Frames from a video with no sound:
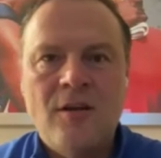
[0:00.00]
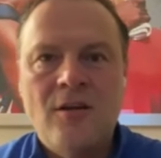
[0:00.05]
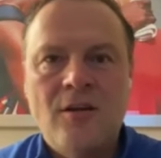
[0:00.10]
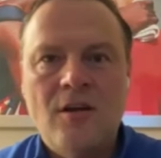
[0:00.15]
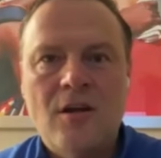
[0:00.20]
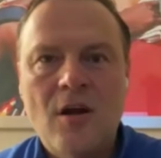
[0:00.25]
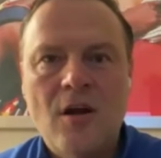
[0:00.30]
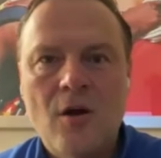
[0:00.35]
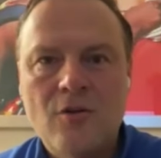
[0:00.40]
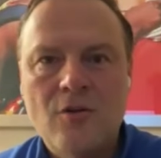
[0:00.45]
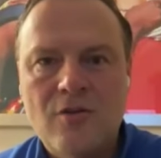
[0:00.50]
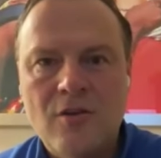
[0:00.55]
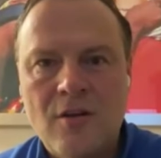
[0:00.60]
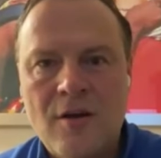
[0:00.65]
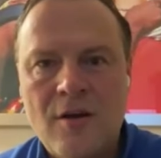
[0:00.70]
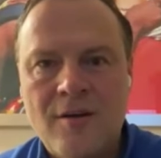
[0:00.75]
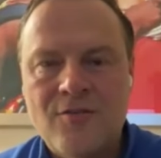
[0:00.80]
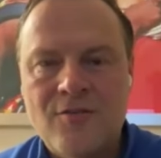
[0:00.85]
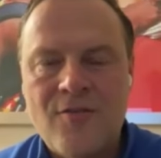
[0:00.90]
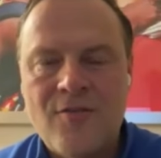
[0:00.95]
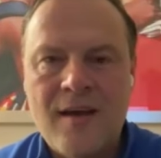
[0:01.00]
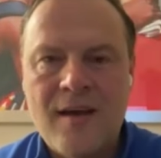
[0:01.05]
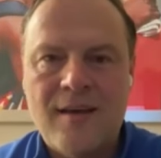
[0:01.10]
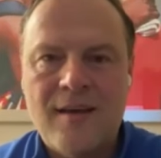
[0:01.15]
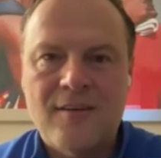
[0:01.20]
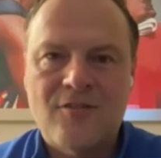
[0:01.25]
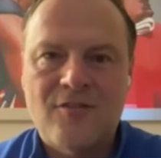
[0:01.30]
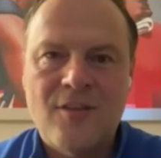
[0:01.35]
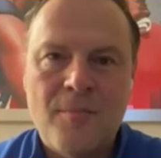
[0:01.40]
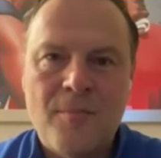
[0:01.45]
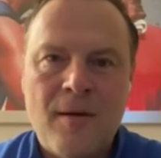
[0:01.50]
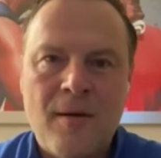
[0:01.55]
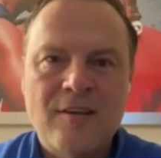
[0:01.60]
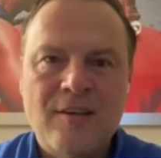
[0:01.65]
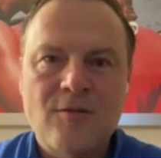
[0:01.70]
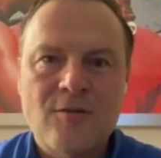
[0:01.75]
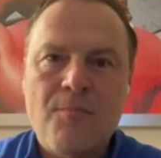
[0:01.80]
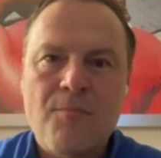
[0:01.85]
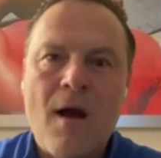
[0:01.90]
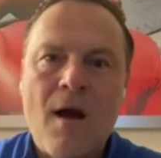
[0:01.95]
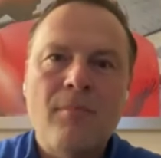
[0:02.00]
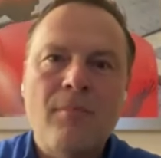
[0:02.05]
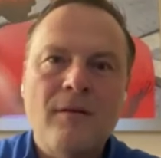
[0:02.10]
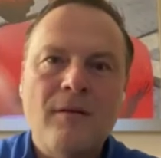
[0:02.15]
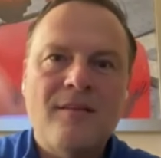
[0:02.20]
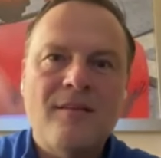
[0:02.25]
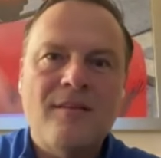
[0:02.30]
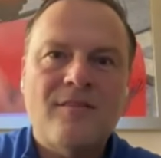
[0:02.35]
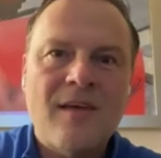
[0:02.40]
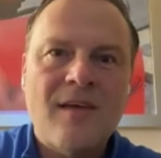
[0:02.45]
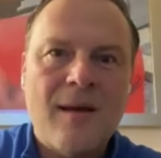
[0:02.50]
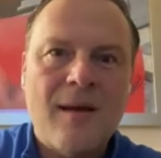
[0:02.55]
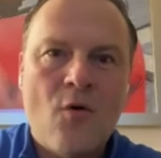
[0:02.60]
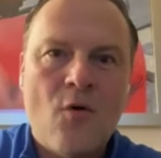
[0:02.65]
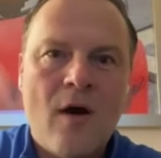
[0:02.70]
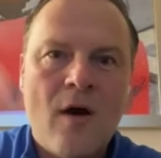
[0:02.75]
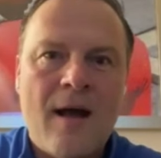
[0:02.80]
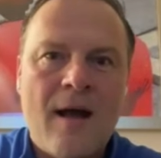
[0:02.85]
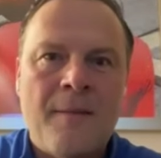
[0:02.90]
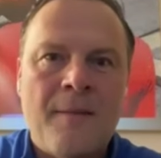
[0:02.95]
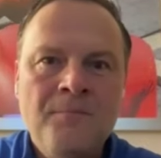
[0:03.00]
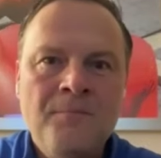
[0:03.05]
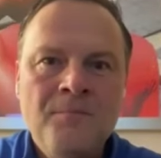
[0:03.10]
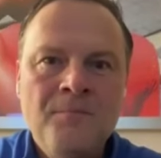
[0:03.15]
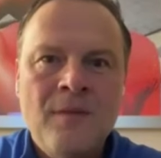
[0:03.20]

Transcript: You go to Las Vegas, the Bucks probably the same way.